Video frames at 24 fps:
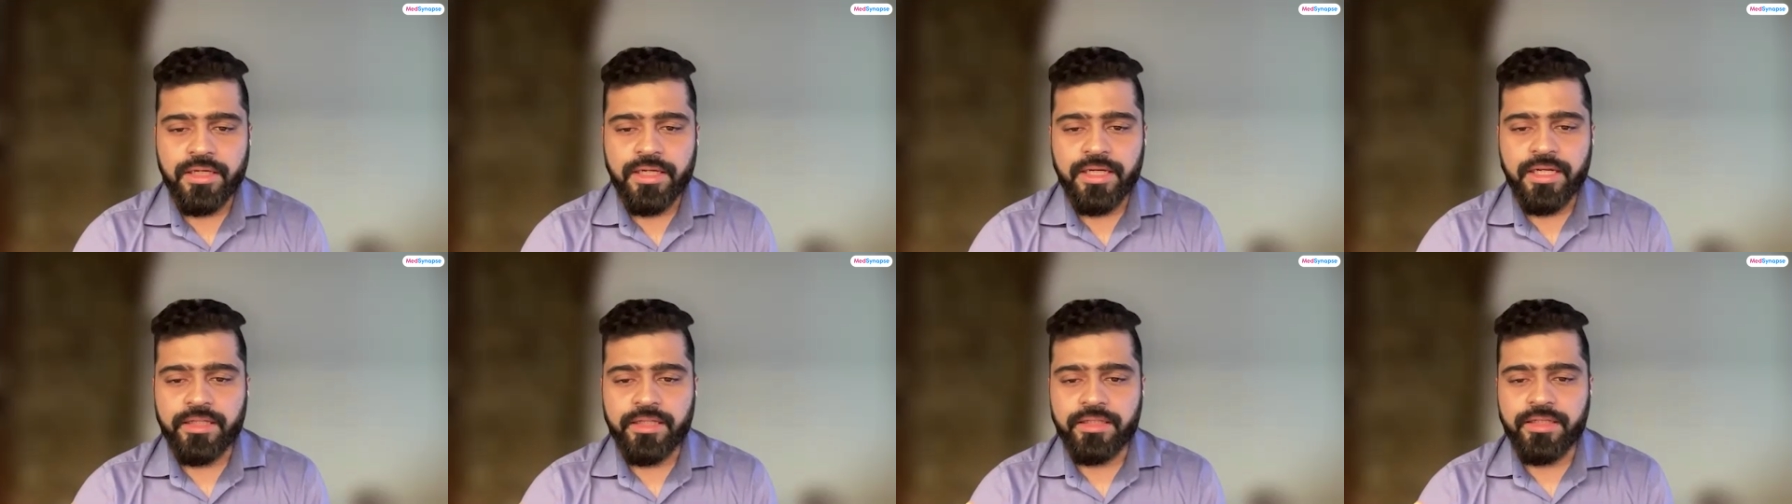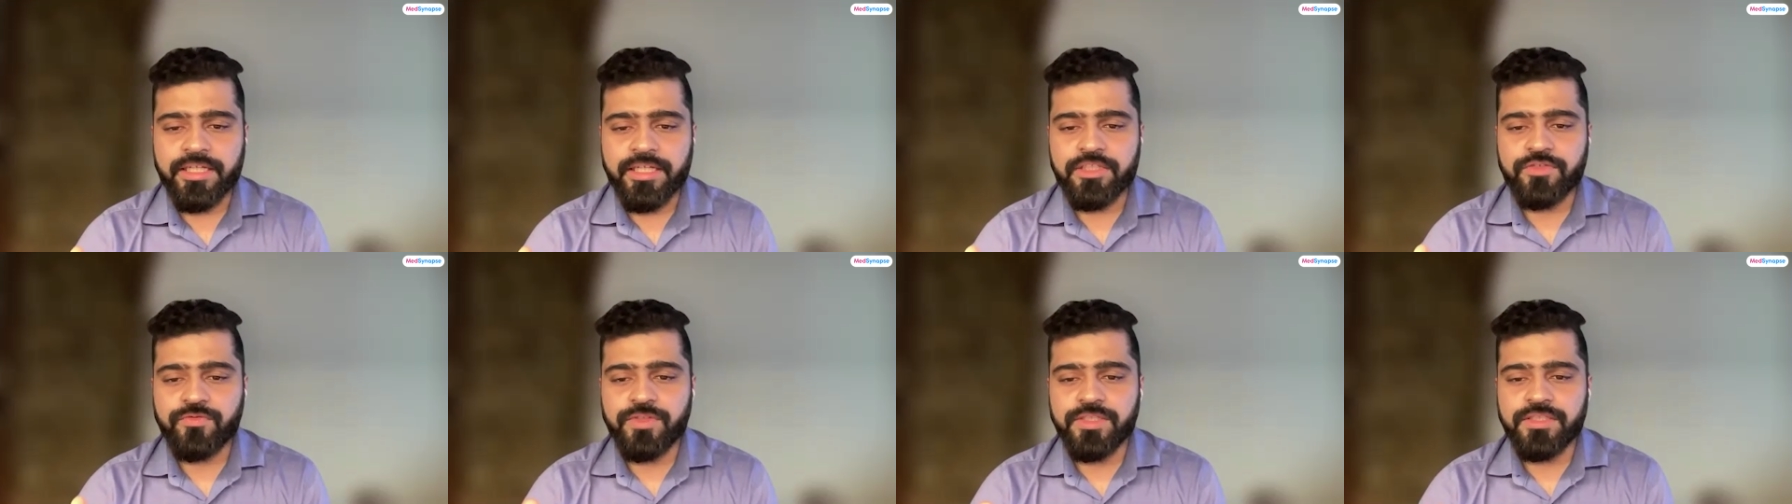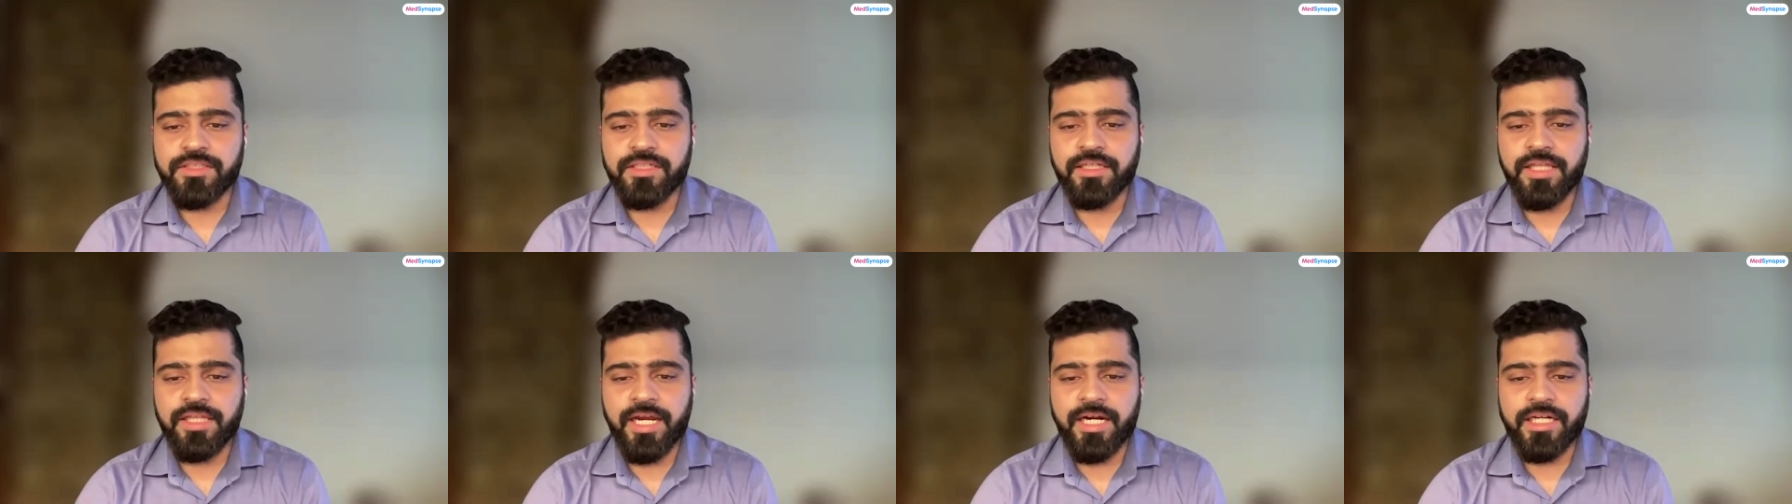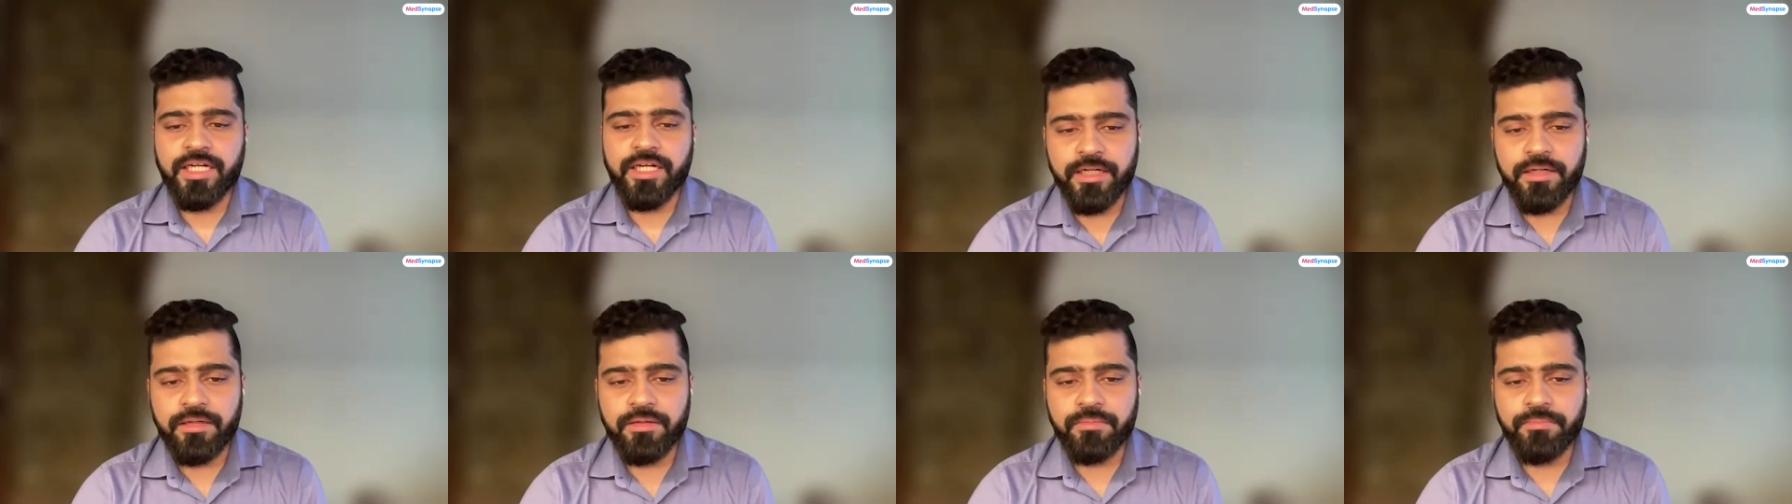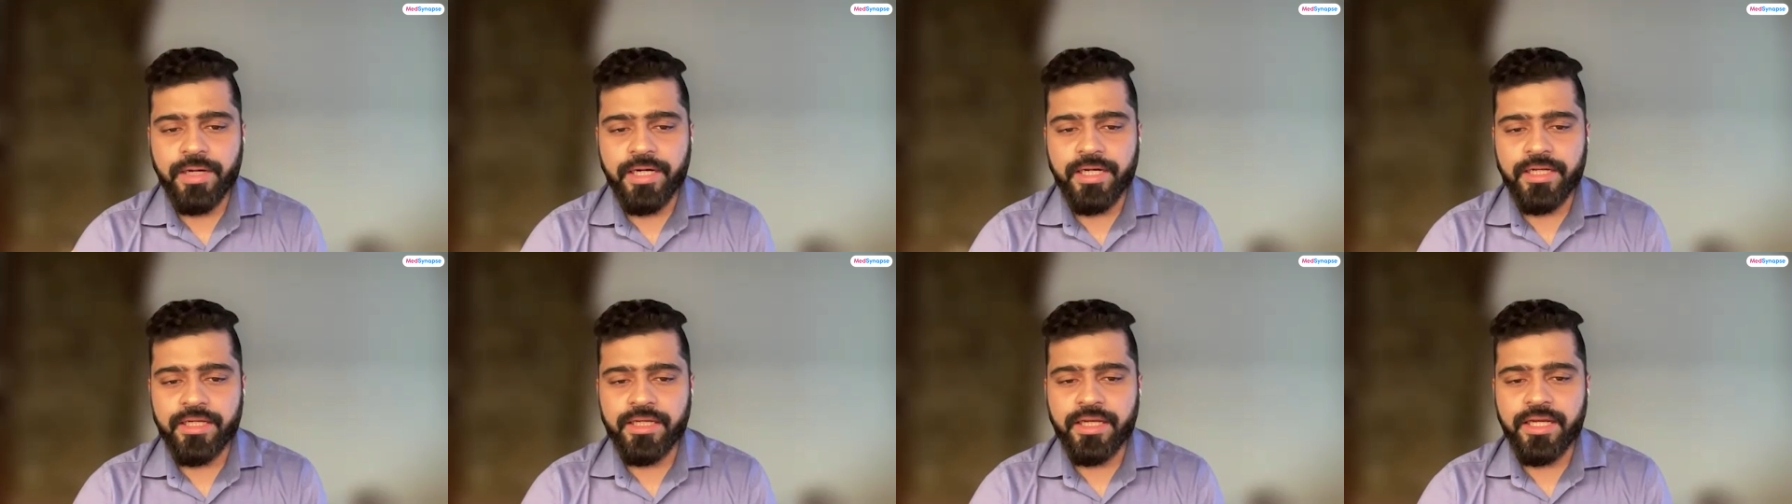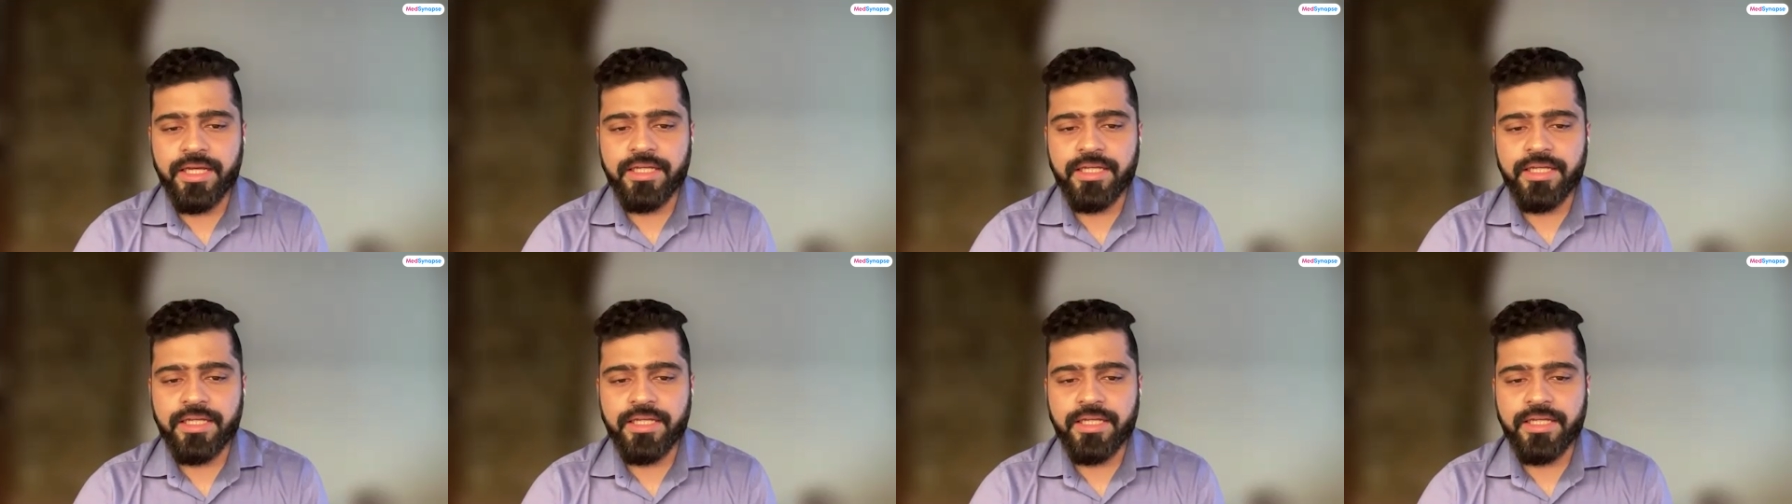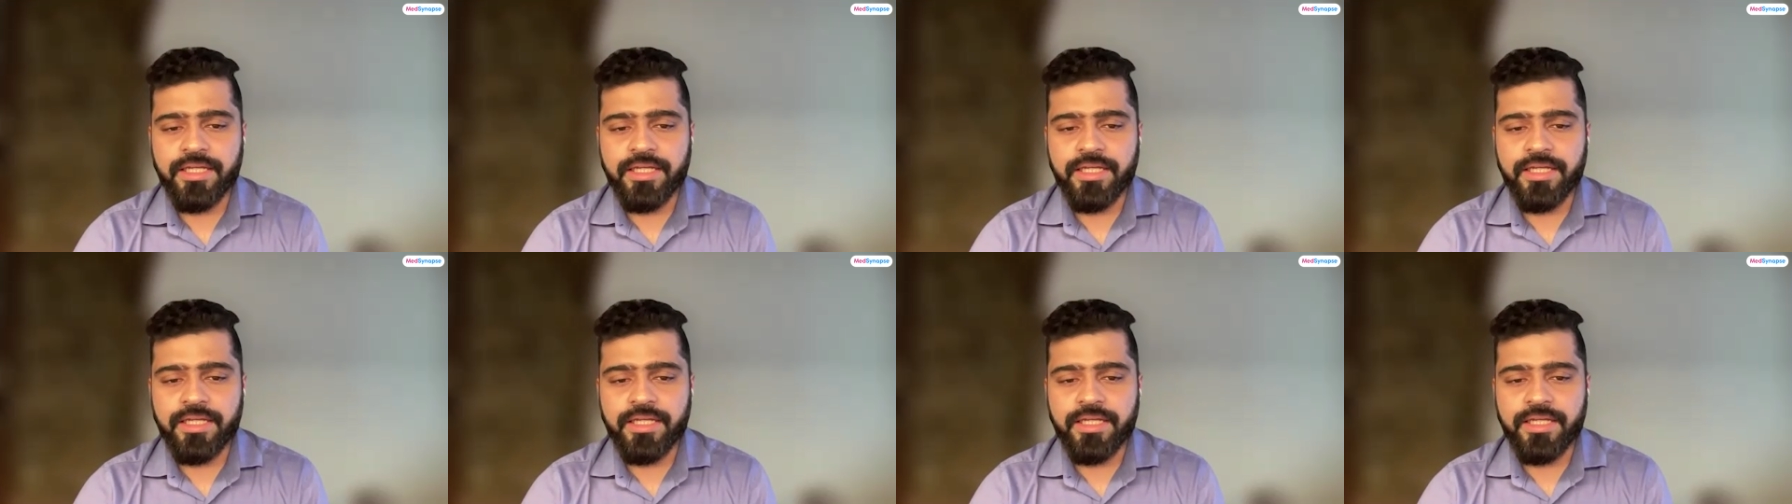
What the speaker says: increased physical activity, and when needed,